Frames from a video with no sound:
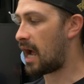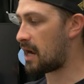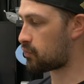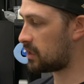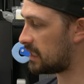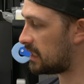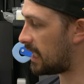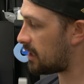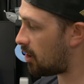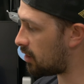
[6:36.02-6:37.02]
I really
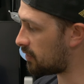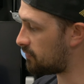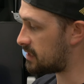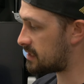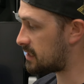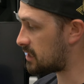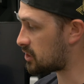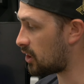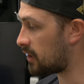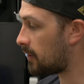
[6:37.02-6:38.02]
like all of this. This is
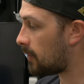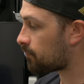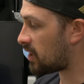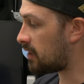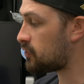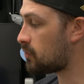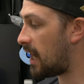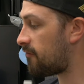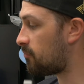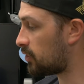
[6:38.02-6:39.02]
good. If you
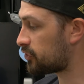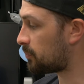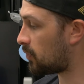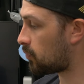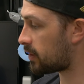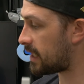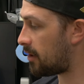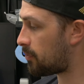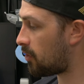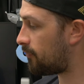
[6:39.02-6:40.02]
have multiple
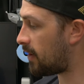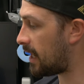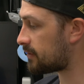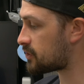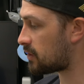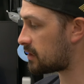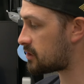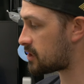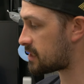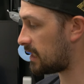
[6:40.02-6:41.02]
workout profiles, you can
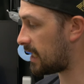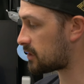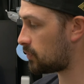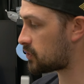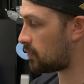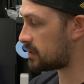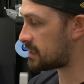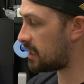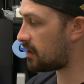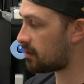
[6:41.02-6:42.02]
just select which one's
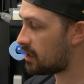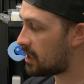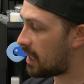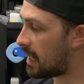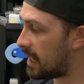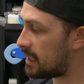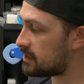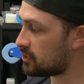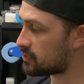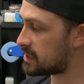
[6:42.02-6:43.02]
here,
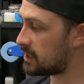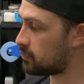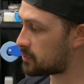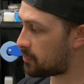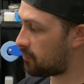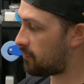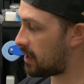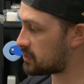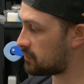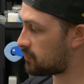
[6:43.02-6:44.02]
and you'll see which
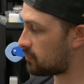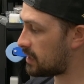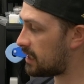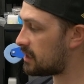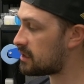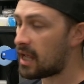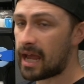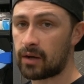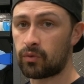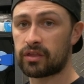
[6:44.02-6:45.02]
profiles you've created.
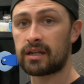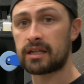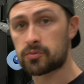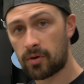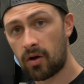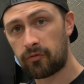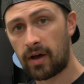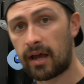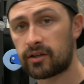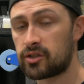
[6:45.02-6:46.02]
And within each
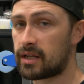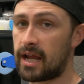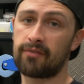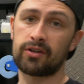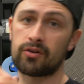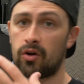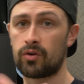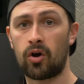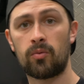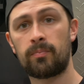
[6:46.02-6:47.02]
profile, you can have your own
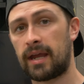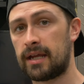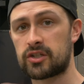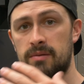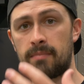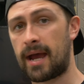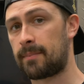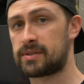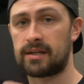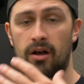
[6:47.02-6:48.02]
home page and
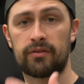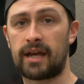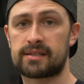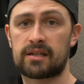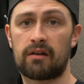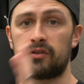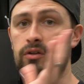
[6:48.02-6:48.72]
maps and all that stuff.